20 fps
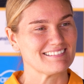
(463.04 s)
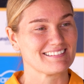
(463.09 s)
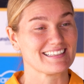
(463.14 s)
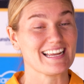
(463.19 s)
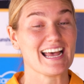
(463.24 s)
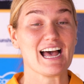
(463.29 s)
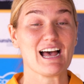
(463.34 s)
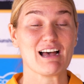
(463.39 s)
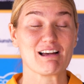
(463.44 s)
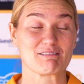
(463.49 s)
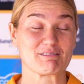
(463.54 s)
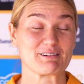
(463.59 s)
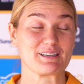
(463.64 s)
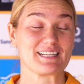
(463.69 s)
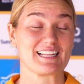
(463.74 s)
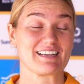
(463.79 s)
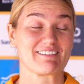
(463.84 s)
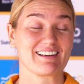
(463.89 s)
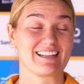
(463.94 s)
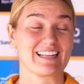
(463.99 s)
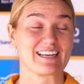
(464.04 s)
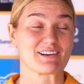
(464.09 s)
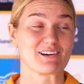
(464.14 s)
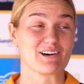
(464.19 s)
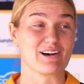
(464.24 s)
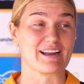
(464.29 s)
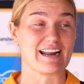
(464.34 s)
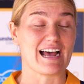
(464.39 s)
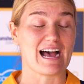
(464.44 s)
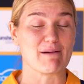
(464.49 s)
yeah, really, really
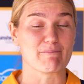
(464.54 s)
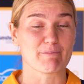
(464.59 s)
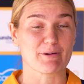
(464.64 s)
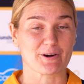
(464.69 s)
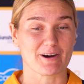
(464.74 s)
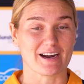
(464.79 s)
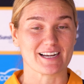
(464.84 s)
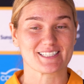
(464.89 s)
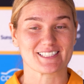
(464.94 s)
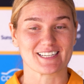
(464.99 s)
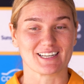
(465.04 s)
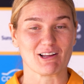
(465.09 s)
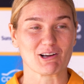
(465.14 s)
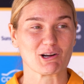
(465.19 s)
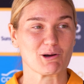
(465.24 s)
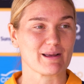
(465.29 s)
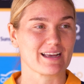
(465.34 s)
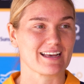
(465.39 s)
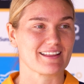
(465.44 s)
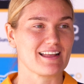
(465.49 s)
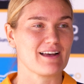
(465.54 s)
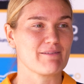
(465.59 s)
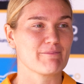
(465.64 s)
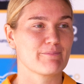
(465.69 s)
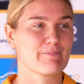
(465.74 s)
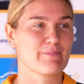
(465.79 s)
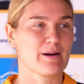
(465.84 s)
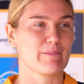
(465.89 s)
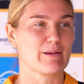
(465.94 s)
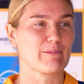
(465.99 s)
good. Um, progressed a lot quicker than
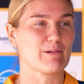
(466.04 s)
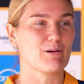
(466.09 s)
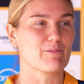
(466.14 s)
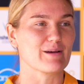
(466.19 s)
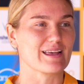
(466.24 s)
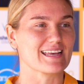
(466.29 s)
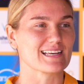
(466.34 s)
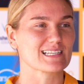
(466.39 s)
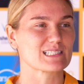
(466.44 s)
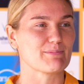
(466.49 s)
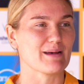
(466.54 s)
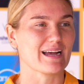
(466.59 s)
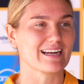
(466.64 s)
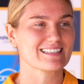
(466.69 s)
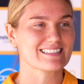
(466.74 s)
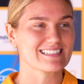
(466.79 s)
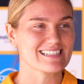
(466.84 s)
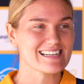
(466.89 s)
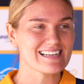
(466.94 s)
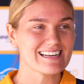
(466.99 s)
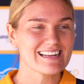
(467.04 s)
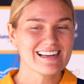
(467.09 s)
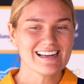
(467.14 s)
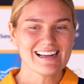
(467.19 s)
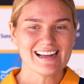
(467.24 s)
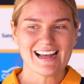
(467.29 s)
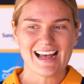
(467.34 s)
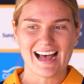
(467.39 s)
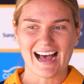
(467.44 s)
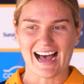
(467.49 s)
probably what we expected.
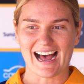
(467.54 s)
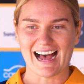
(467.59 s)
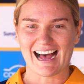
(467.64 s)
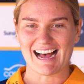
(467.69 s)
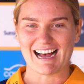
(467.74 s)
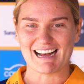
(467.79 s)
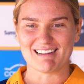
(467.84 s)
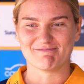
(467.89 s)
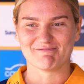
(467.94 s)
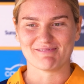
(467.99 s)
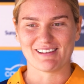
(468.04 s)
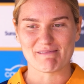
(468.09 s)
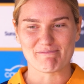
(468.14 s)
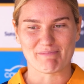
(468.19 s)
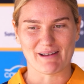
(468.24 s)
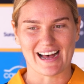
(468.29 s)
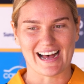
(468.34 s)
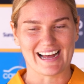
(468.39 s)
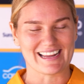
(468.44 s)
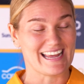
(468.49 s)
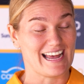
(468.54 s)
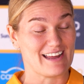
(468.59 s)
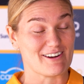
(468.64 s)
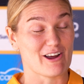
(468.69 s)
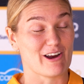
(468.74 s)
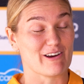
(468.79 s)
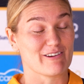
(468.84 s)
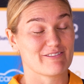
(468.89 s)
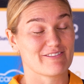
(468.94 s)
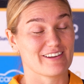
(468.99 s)
Um, but yeah,
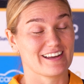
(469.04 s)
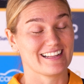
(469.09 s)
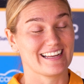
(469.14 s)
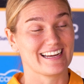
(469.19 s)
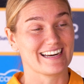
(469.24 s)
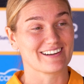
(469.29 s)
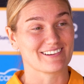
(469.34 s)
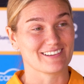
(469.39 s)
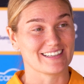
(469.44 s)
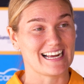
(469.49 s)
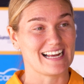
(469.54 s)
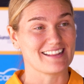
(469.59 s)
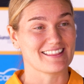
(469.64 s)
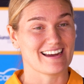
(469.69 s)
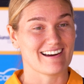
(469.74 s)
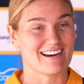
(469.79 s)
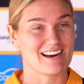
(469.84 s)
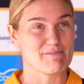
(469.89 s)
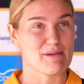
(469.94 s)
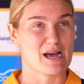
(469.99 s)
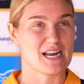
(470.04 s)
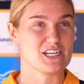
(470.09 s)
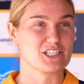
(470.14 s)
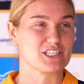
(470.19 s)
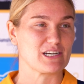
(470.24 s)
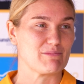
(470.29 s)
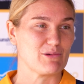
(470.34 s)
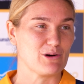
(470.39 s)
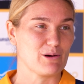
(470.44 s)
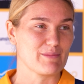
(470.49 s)
no, feeling good out there and
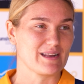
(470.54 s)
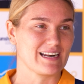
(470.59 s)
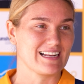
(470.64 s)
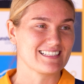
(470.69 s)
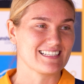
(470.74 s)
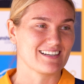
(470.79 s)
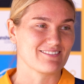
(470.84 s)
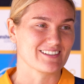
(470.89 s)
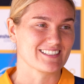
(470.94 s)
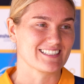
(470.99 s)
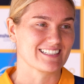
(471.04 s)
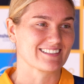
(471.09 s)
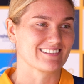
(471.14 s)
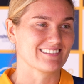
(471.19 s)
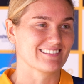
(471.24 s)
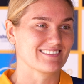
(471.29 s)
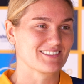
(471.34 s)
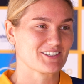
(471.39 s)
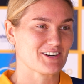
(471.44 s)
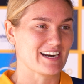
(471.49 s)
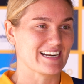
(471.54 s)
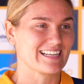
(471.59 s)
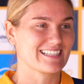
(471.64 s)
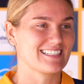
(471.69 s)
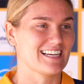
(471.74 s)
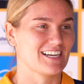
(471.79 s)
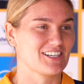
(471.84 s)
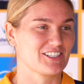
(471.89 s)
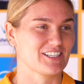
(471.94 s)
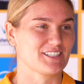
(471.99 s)
managing more minutes every single training
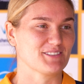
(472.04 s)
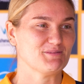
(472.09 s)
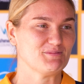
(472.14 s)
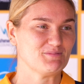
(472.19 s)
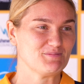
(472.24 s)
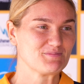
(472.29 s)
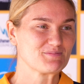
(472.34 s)
session.